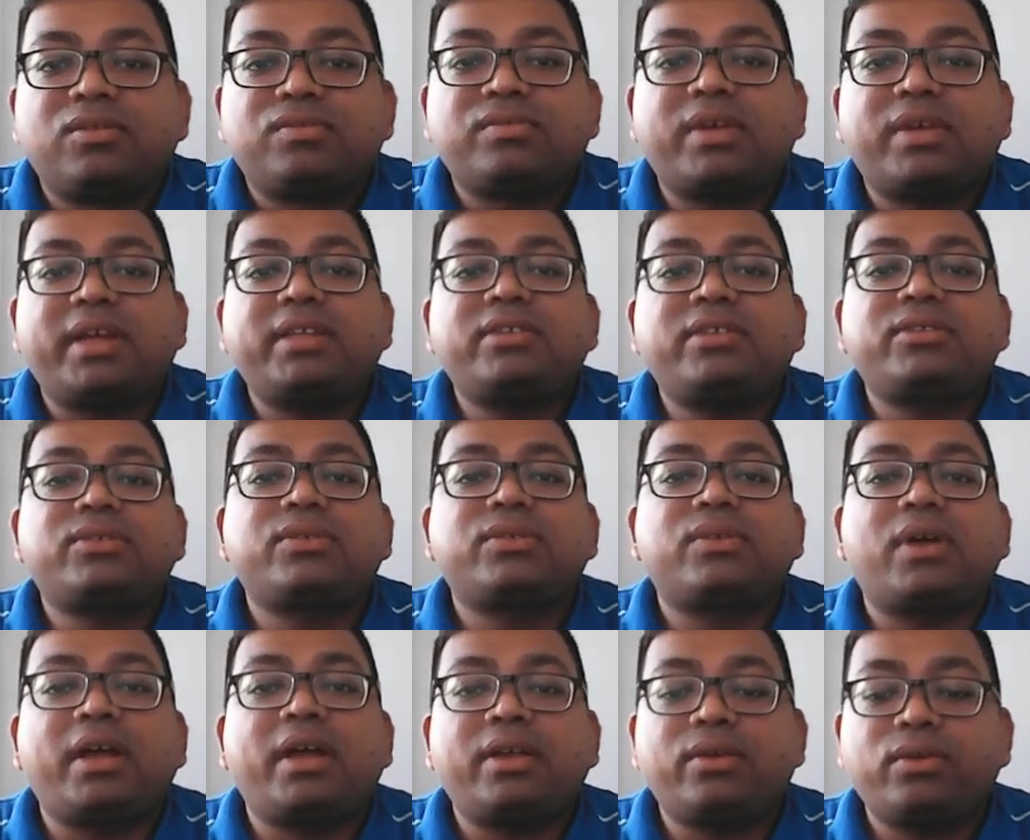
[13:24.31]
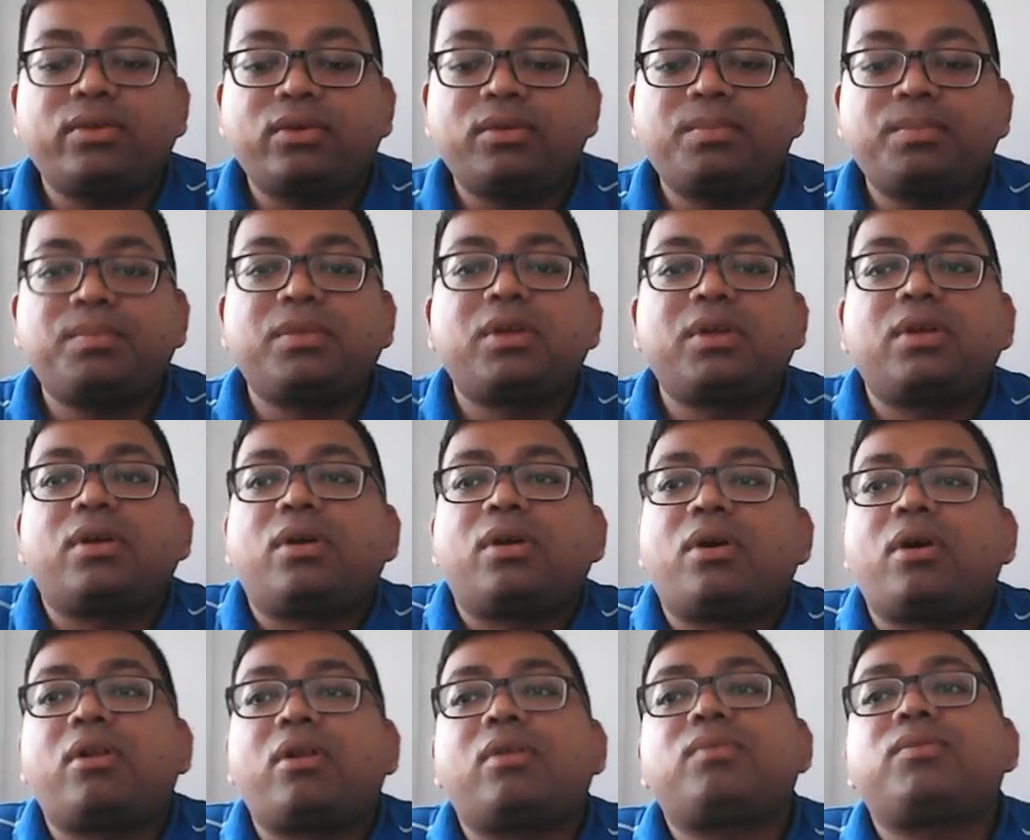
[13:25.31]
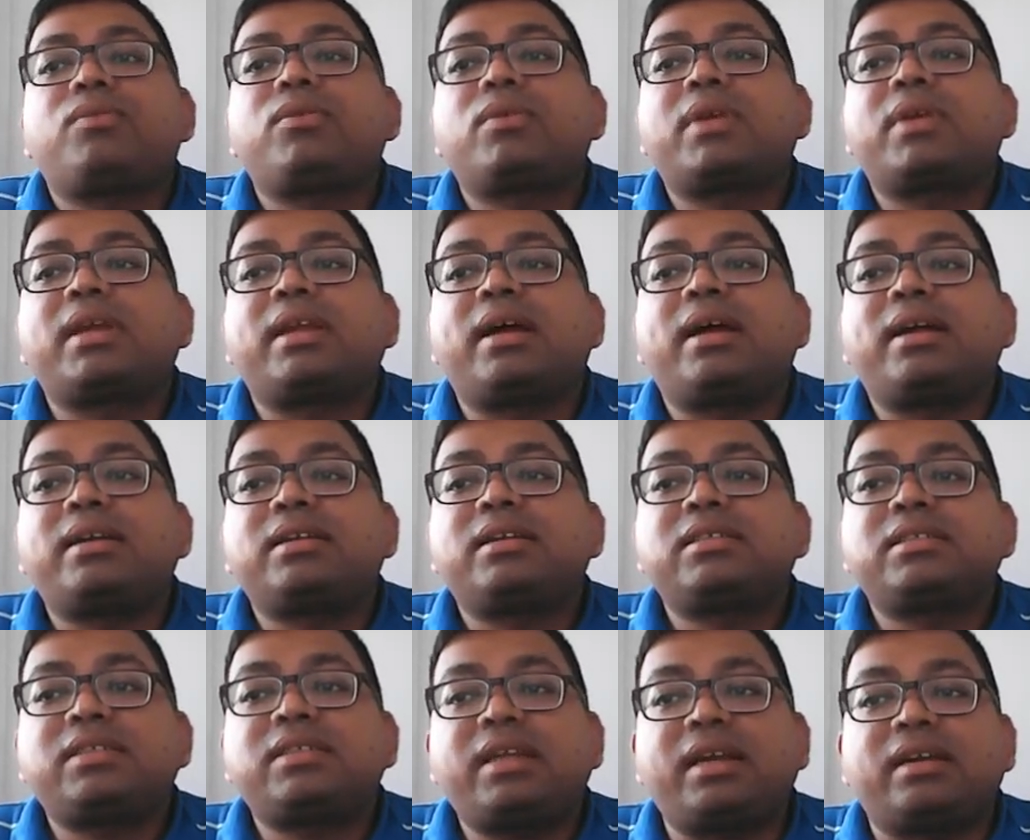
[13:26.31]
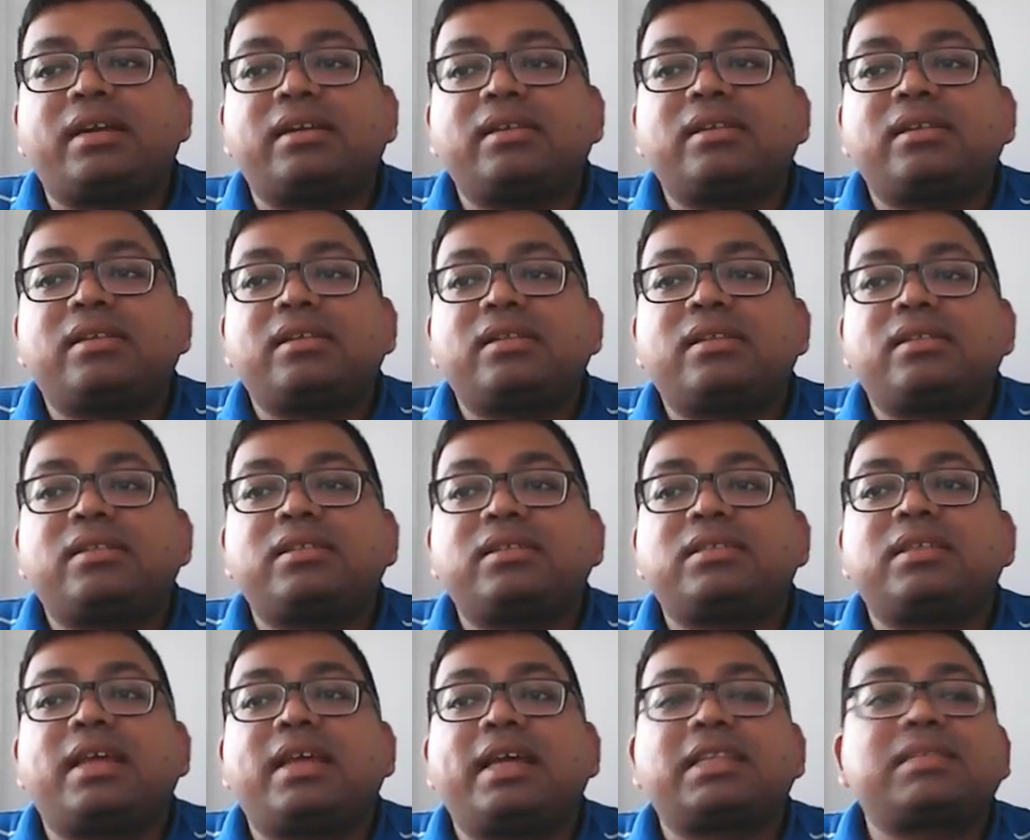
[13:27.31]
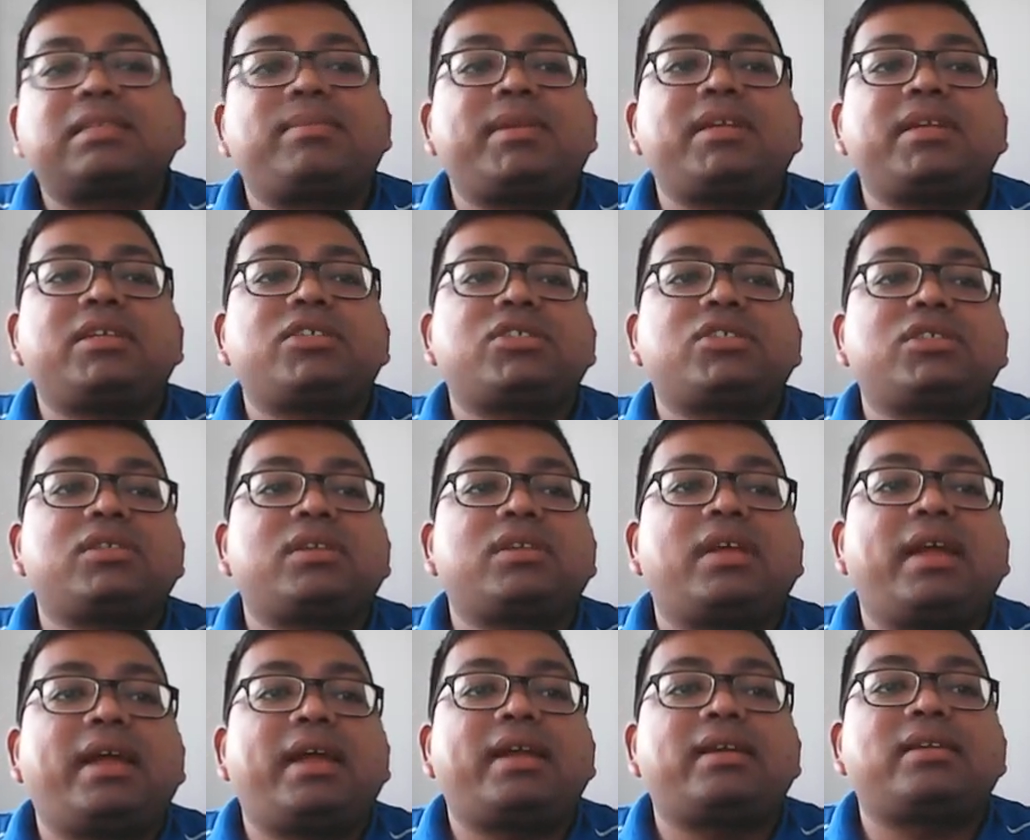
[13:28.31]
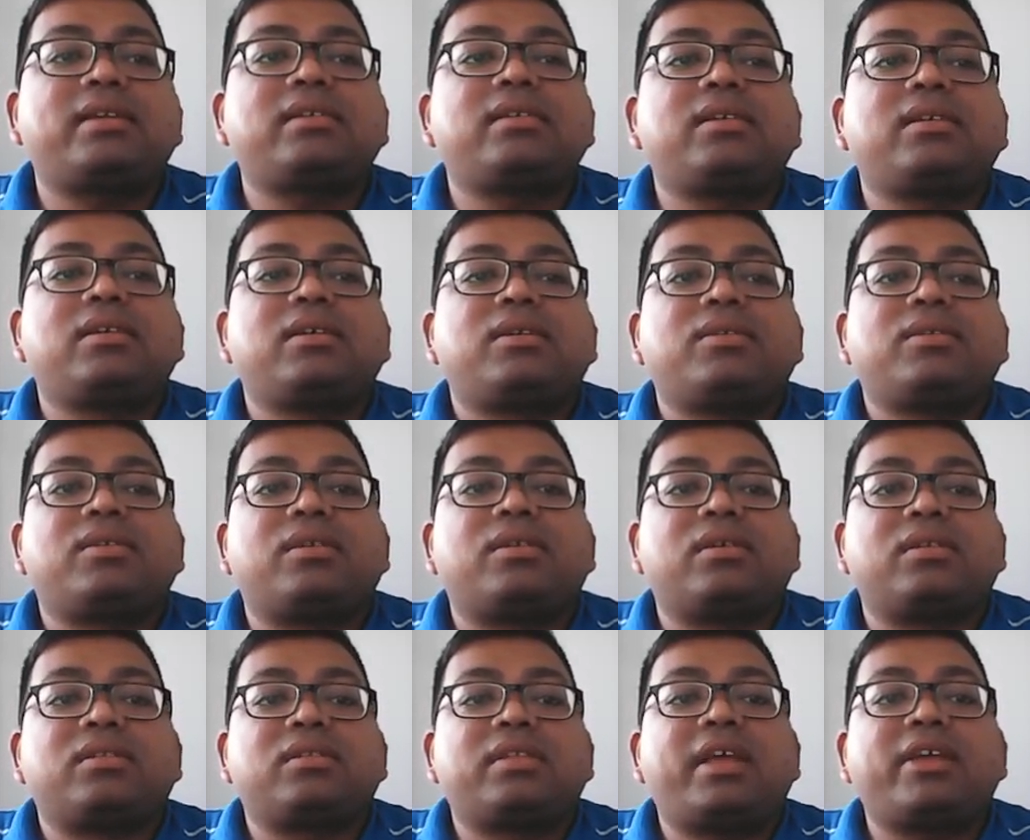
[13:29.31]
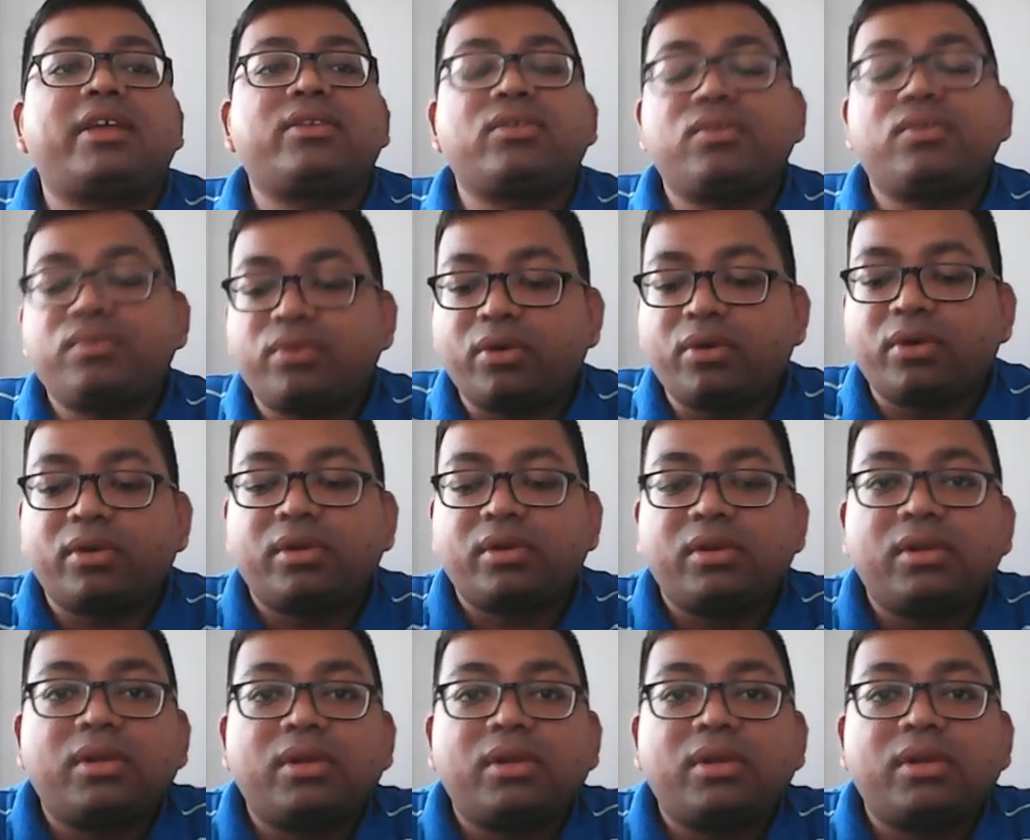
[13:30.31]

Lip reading: Fine, so I hope all of you can understand this explanation, and thank you for